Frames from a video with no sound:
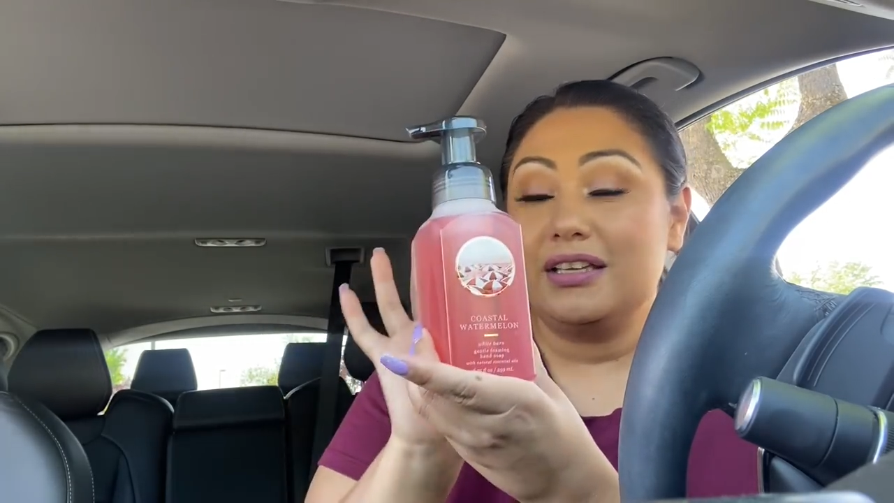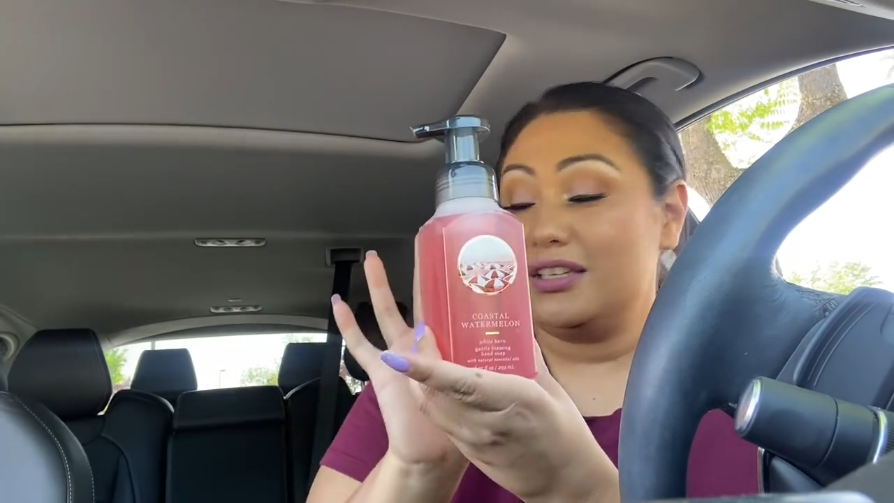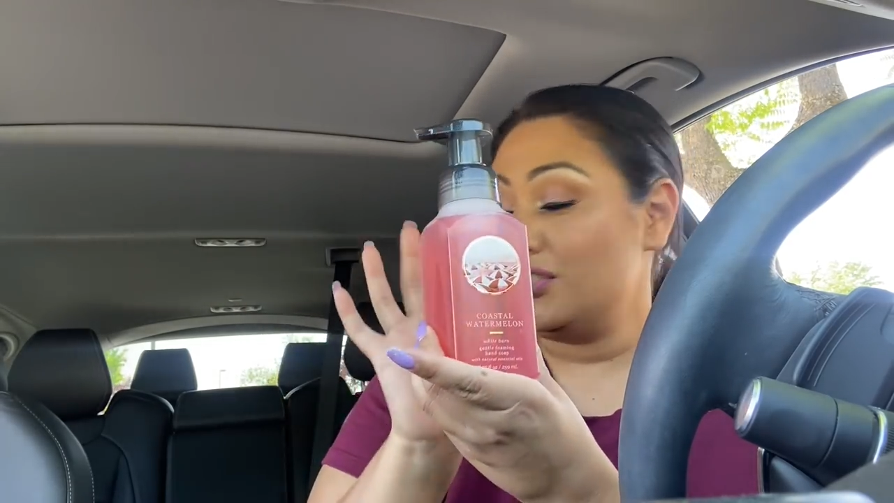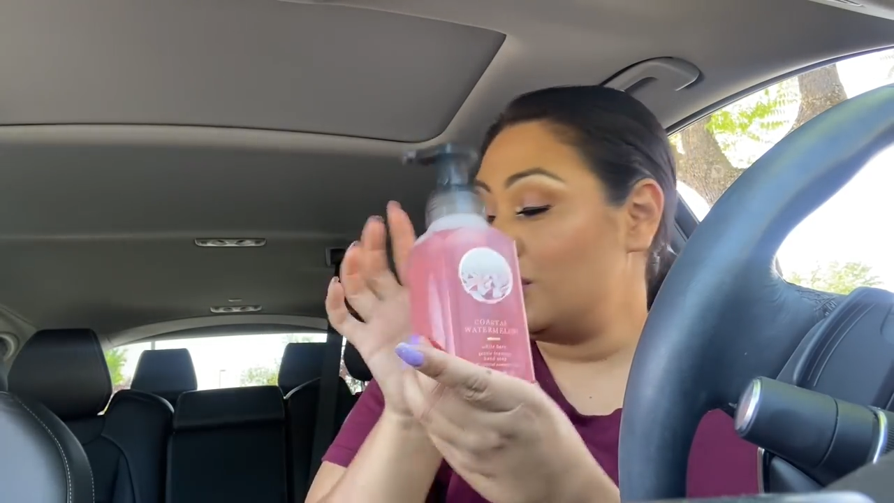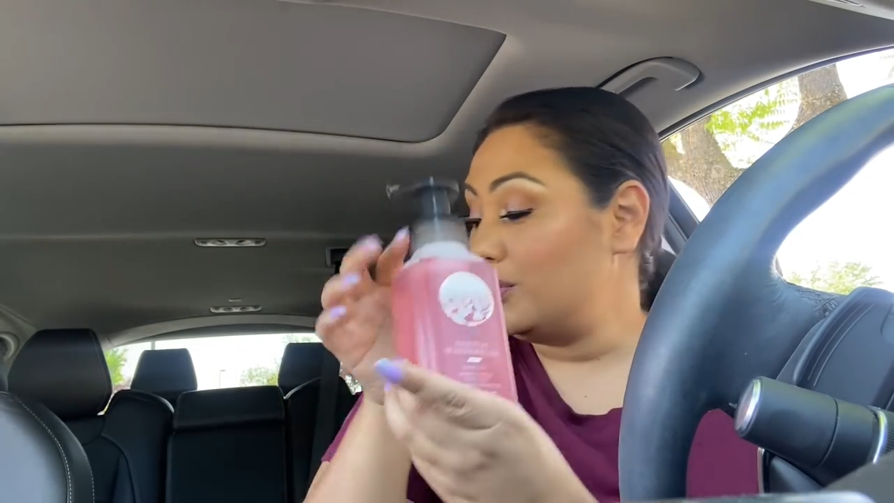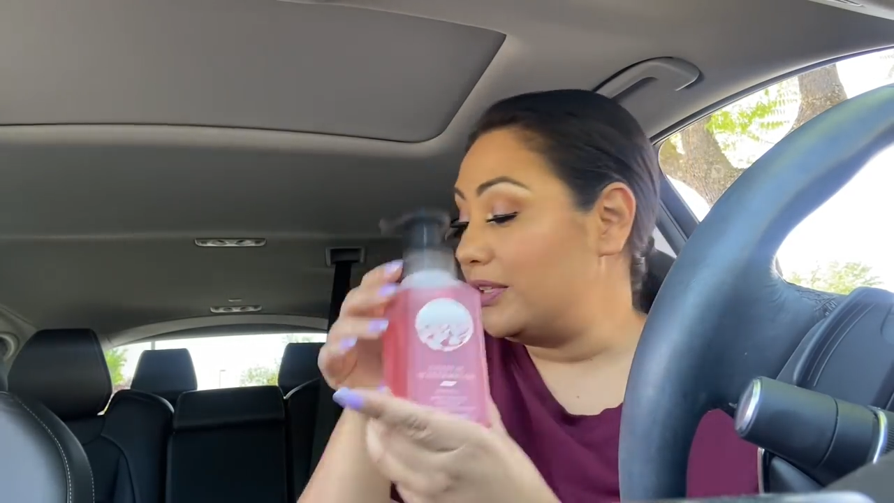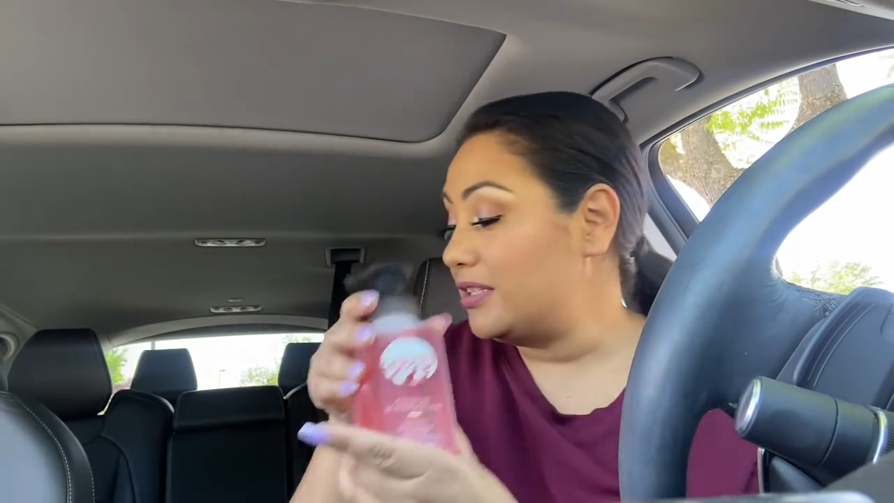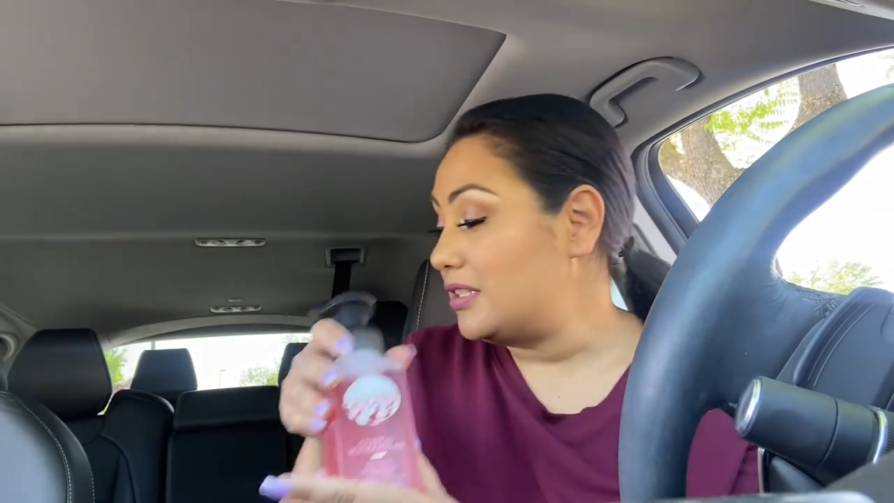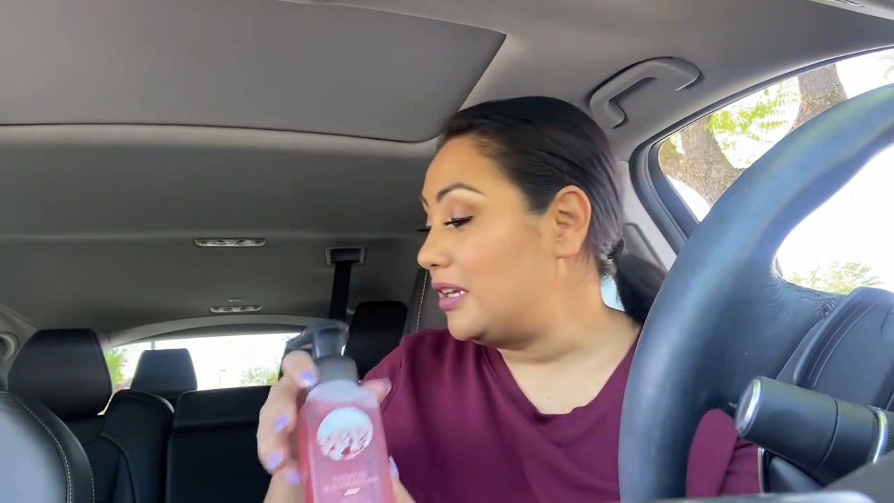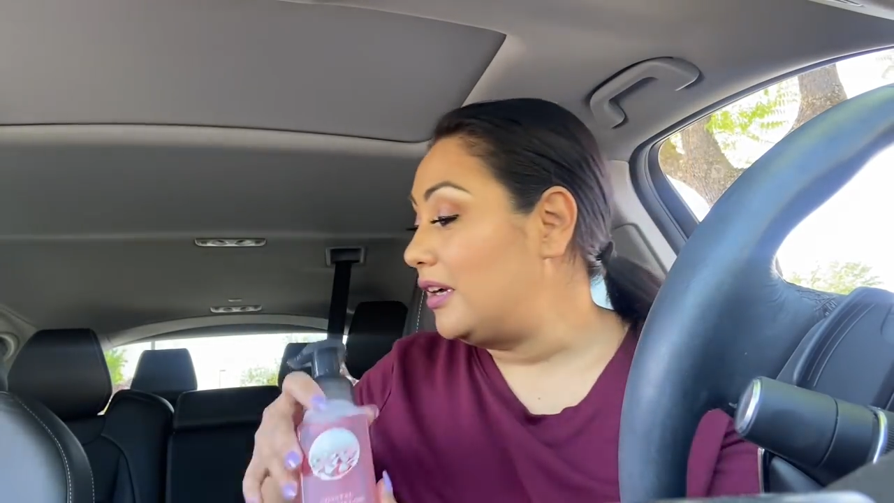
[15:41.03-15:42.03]
get you
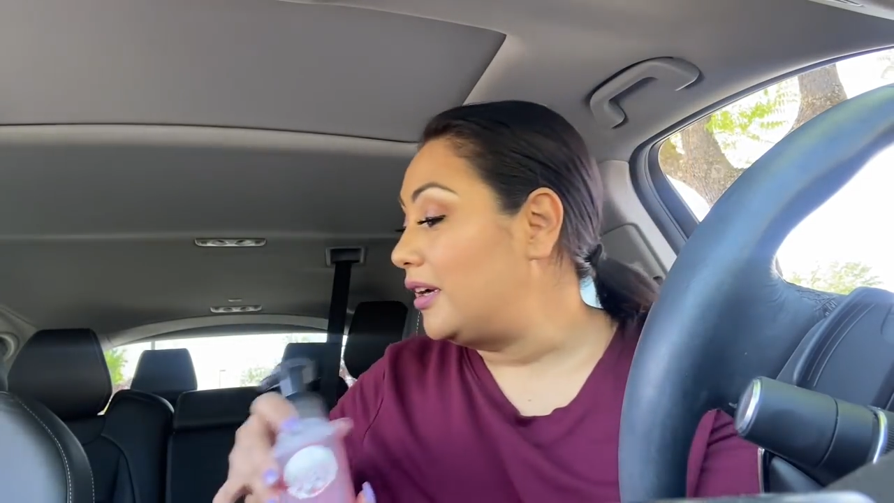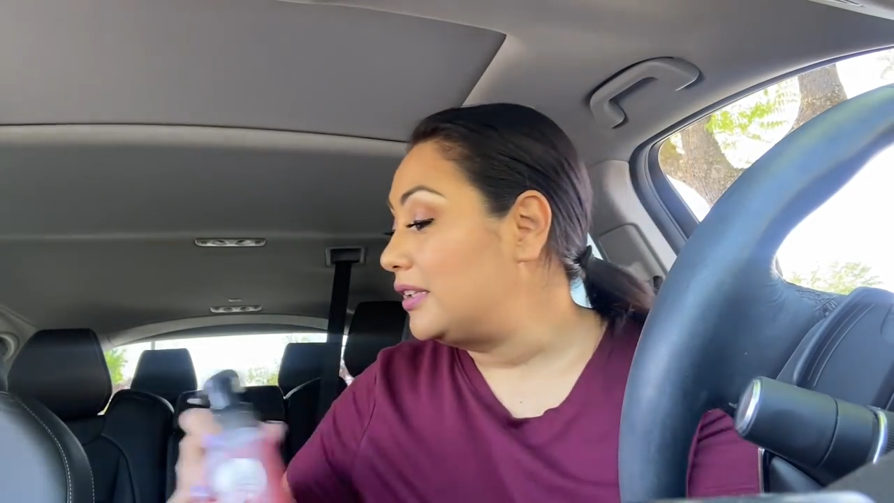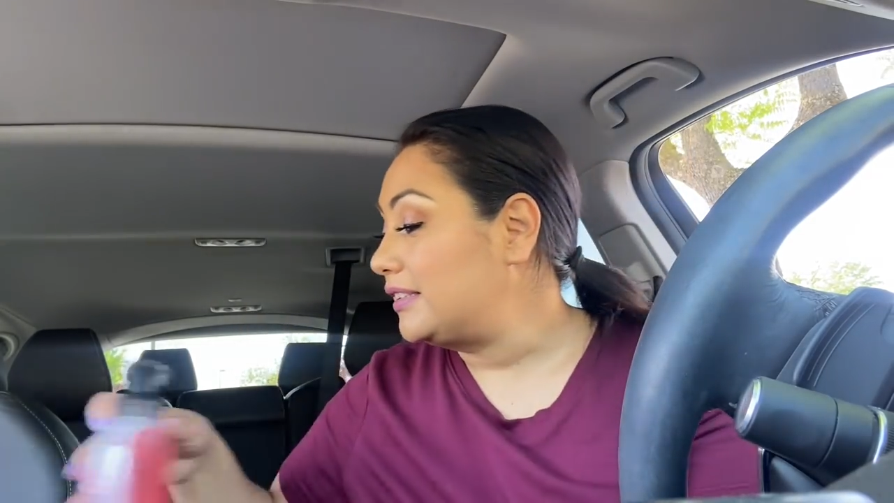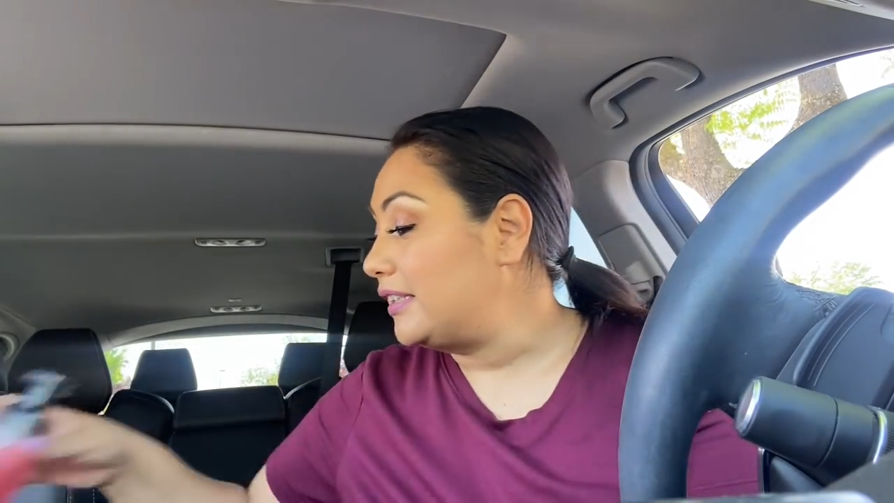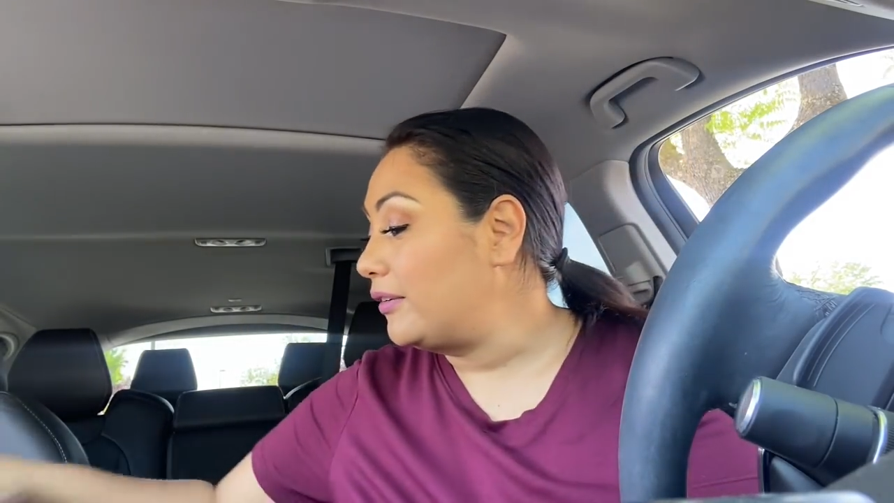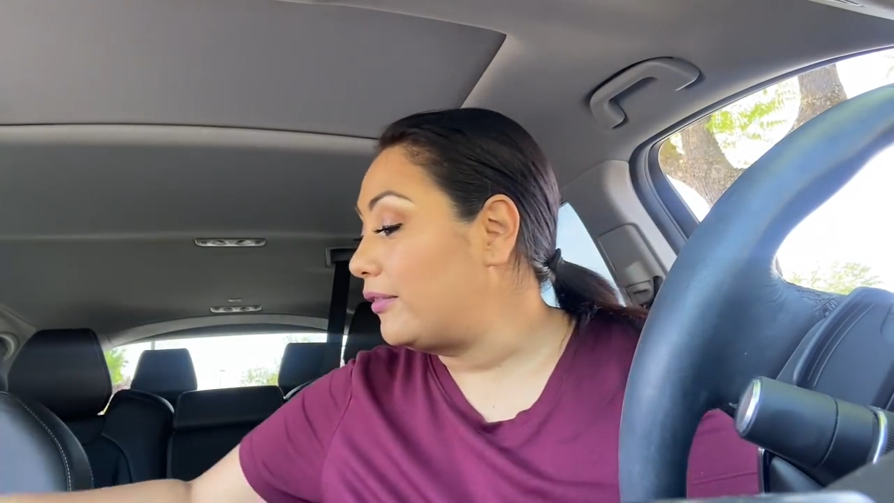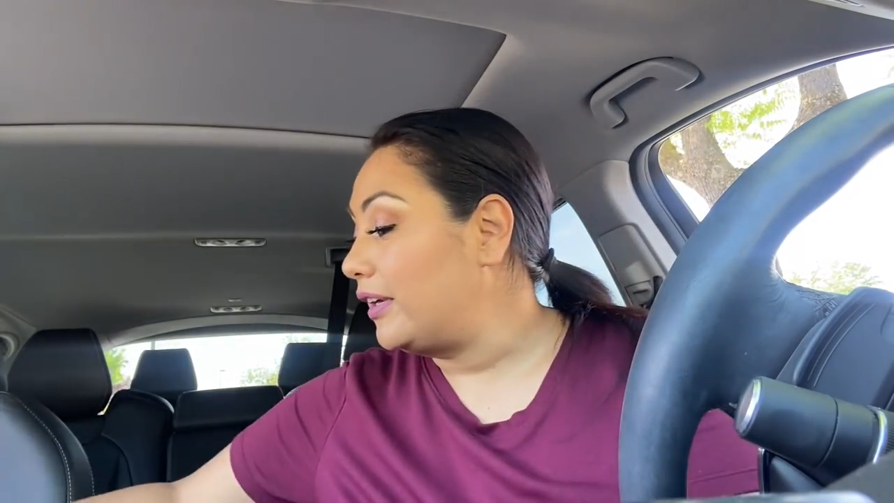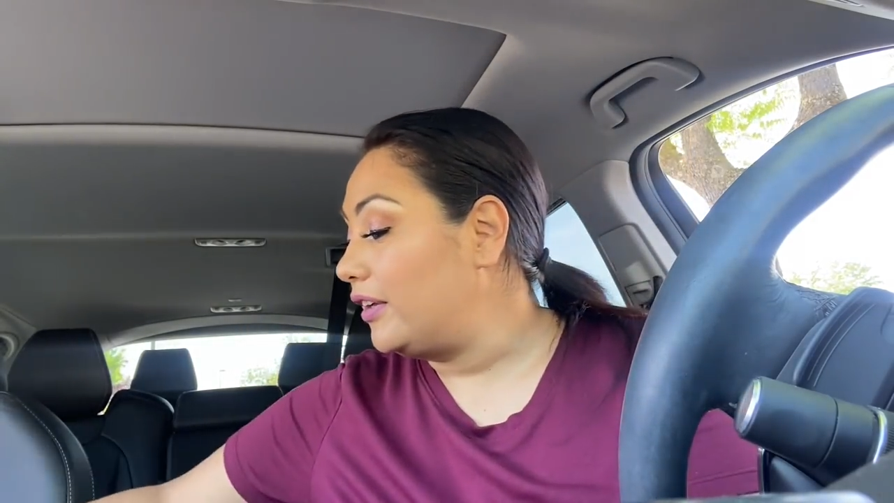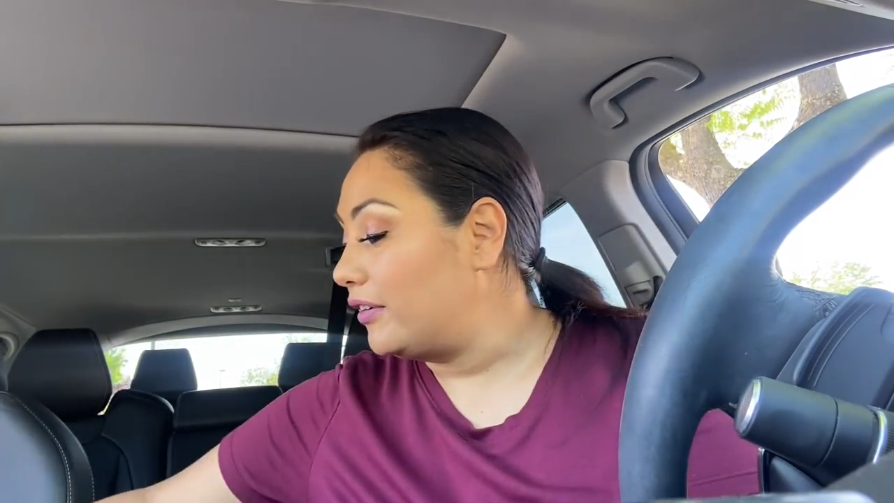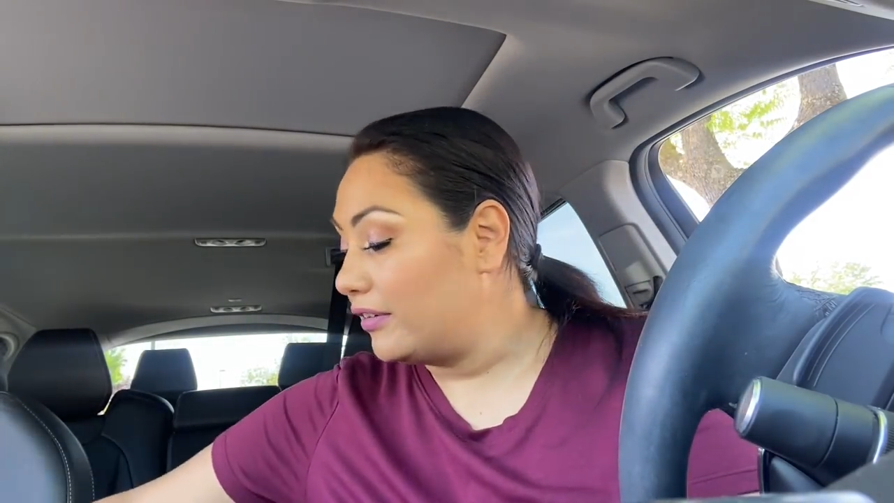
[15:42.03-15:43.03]
this uh, scent right
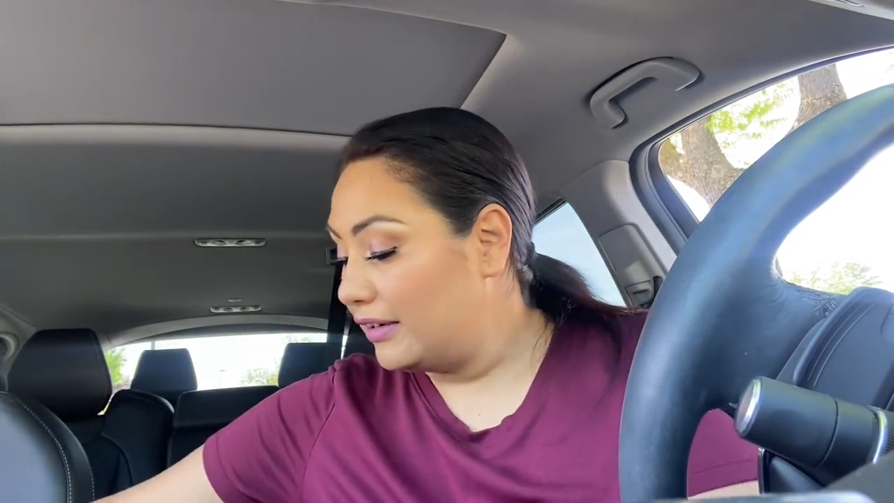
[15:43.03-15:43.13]
here.